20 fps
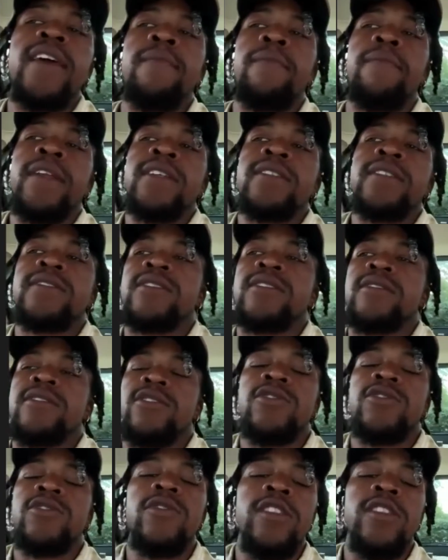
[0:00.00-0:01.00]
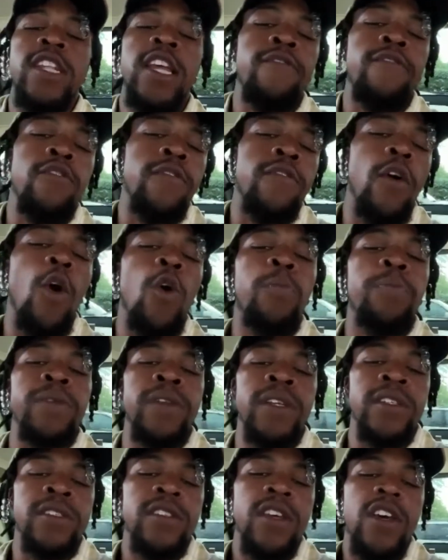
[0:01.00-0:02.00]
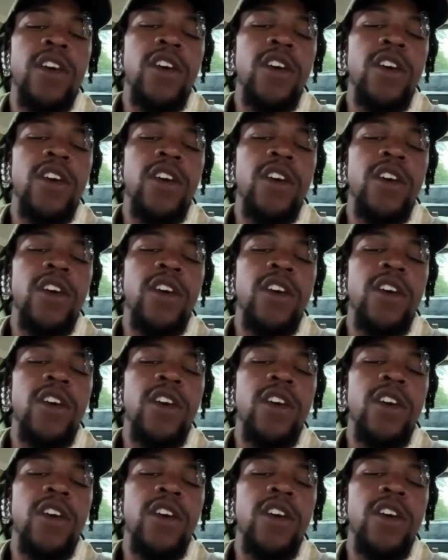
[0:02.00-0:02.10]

but it's just a certain level of openness